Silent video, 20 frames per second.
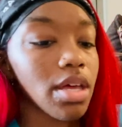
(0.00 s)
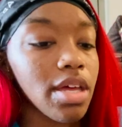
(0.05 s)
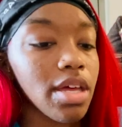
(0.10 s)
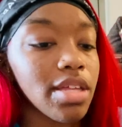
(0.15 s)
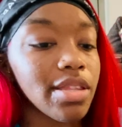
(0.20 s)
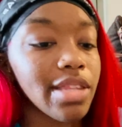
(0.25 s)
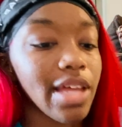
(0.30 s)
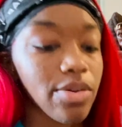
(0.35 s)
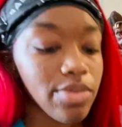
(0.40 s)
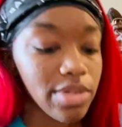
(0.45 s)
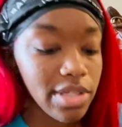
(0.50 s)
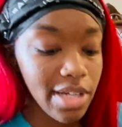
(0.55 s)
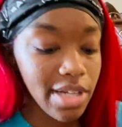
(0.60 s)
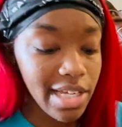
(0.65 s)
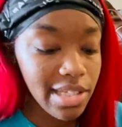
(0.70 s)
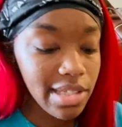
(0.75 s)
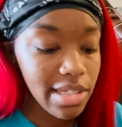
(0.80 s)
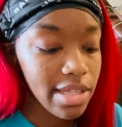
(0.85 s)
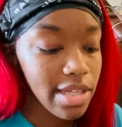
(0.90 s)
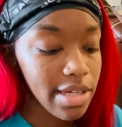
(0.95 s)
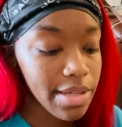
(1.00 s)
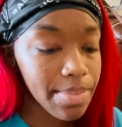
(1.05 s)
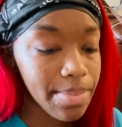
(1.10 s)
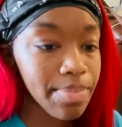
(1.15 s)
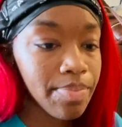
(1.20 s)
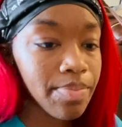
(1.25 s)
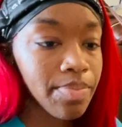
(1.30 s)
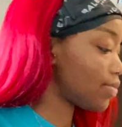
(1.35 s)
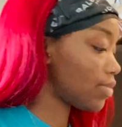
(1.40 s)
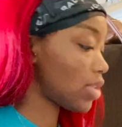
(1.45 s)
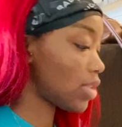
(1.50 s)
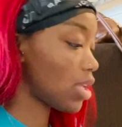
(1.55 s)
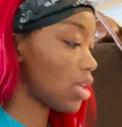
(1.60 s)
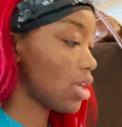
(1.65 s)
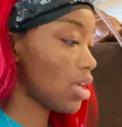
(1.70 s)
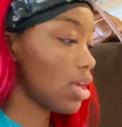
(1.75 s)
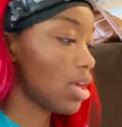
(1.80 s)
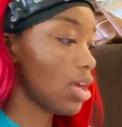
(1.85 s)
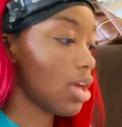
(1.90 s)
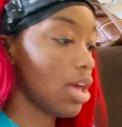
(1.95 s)
That was nice of them.
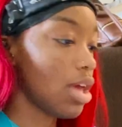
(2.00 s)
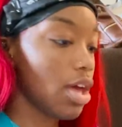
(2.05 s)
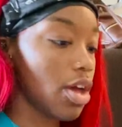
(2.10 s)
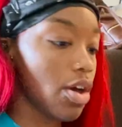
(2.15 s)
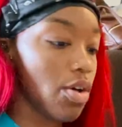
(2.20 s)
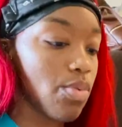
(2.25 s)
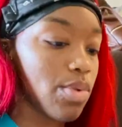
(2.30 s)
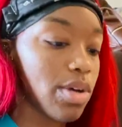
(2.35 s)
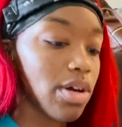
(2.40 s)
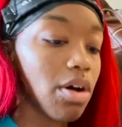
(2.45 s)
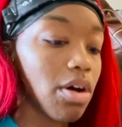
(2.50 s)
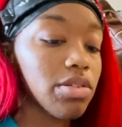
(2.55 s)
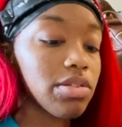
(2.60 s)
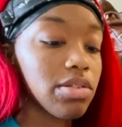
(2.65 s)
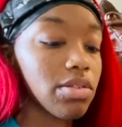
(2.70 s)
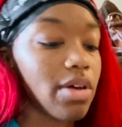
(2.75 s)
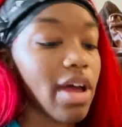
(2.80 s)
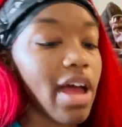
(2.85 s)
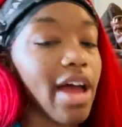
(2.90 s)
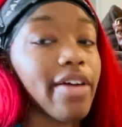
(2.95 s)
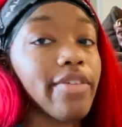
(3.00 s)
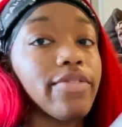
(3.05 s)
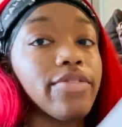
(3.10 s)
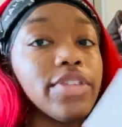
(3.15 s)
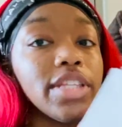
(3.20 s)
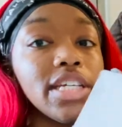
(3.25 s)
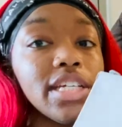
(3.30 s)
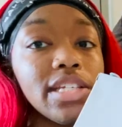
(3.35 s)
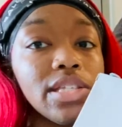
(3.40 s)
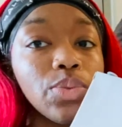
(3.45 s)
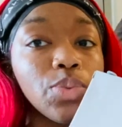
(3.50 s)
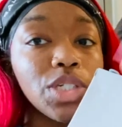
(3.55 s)
We also have this,